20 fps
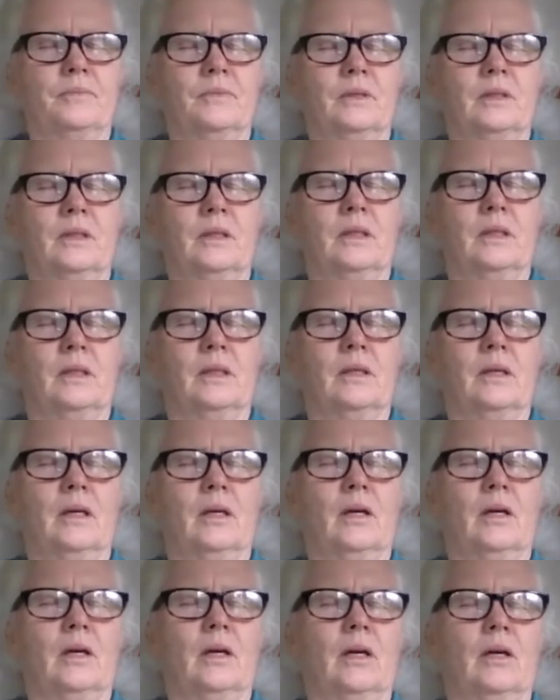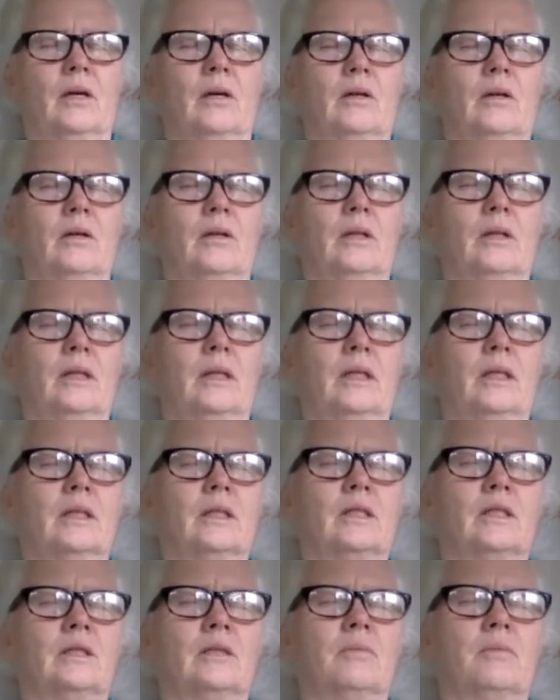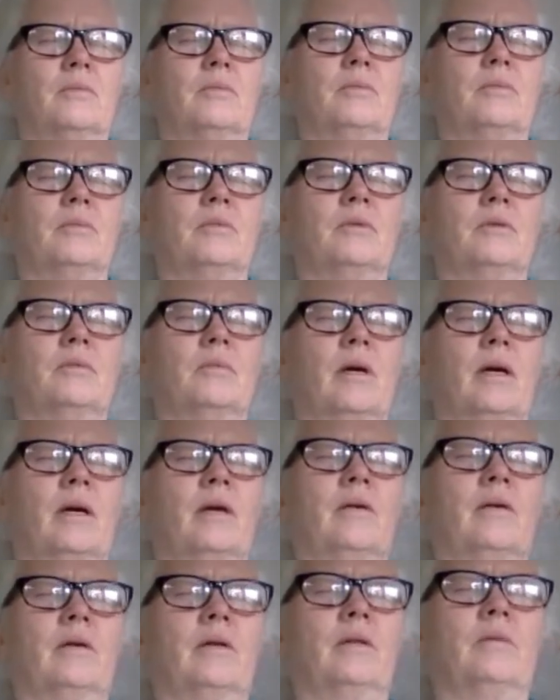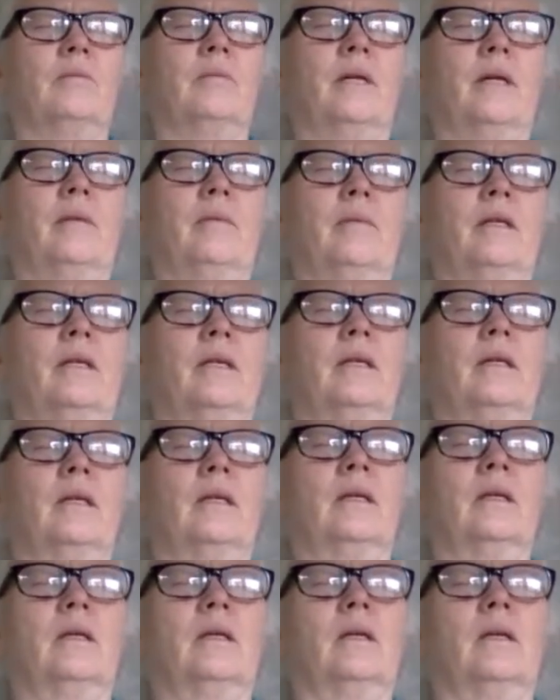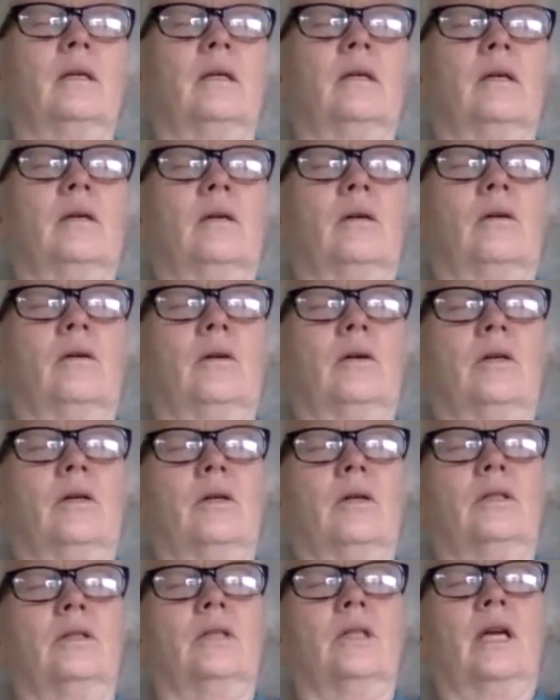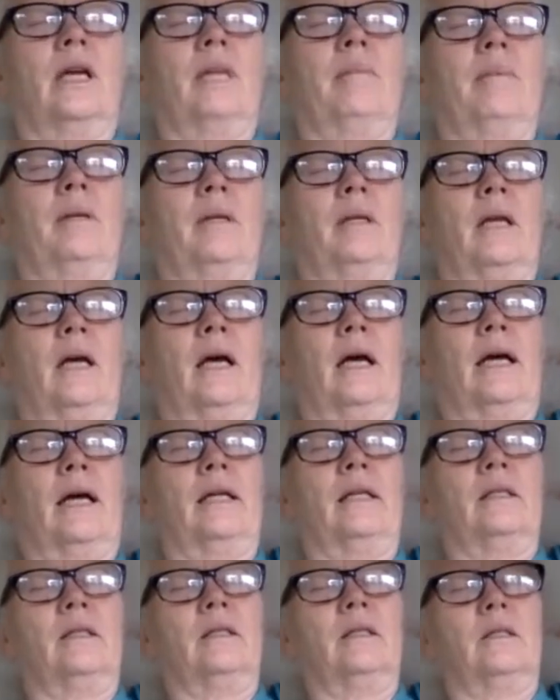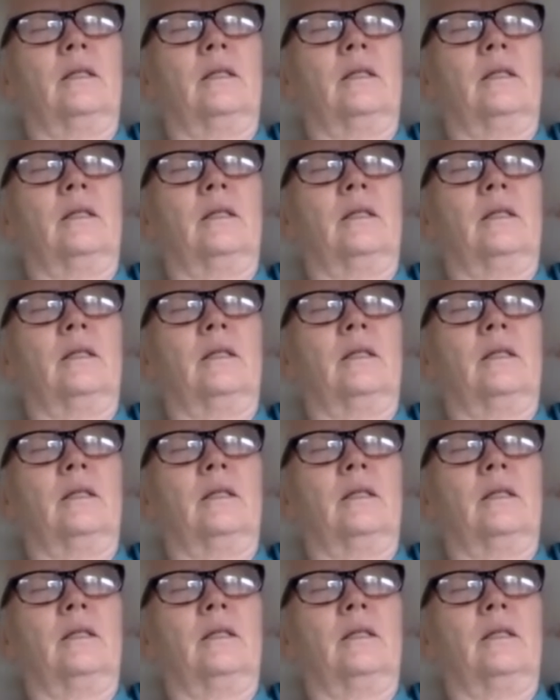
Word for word: uh, in this spiral maybe or you could tape a line